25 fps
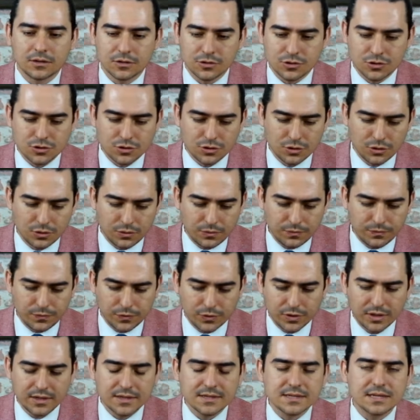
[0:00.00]
So,
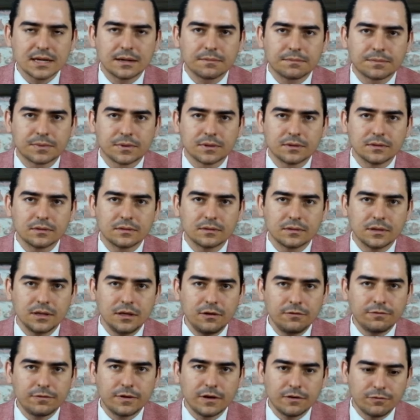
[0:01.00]
for example,
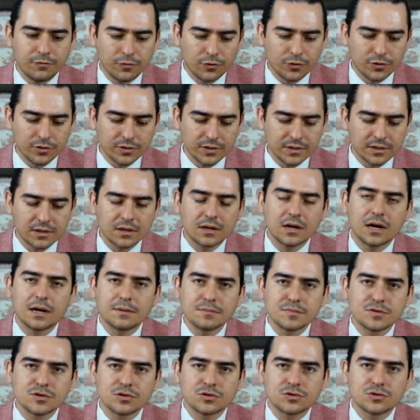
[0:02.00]
if a foreigner
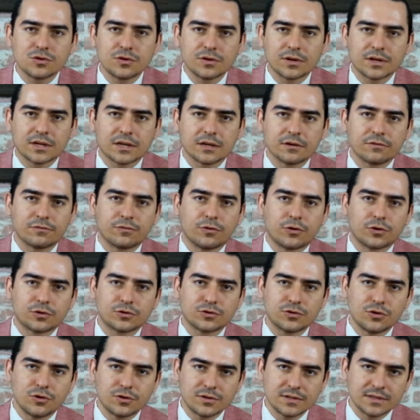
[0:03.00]
comes to Turkey
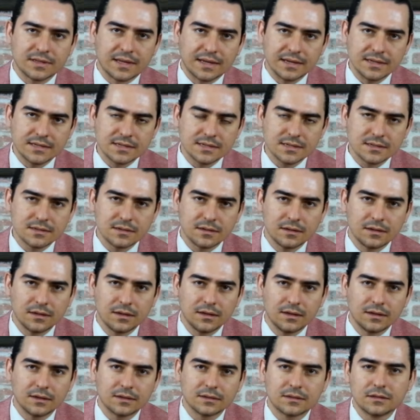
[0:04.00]
for 30 days,
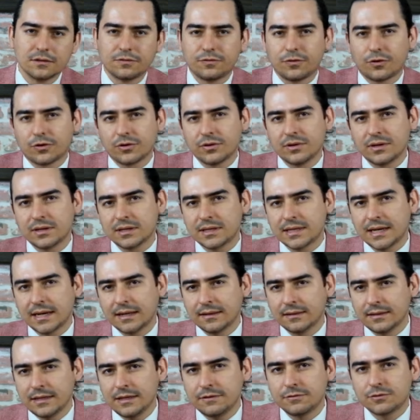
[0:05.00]
the foreigner
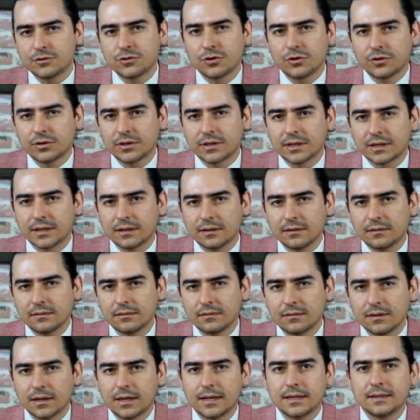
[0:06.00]
can leave Turkey
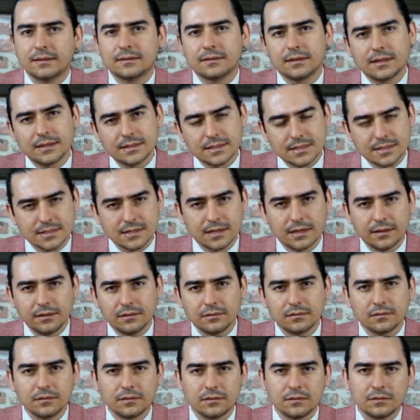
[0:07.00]
and let's
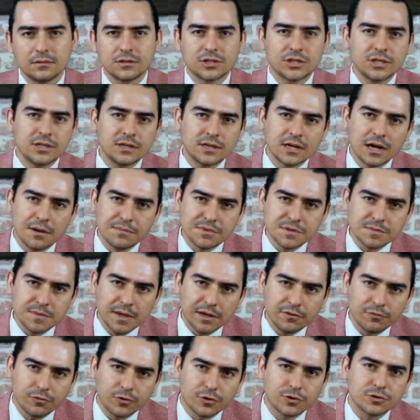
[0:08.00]
say she comes
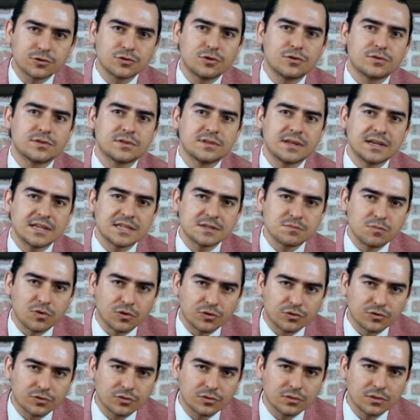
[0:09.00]
back for 30 days
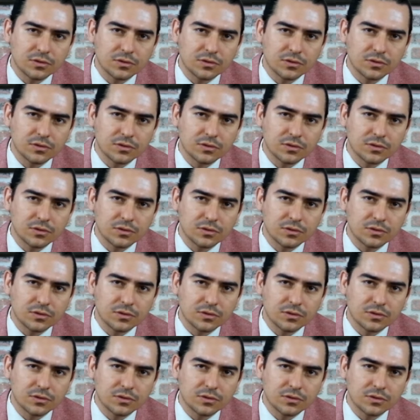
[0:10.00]
more.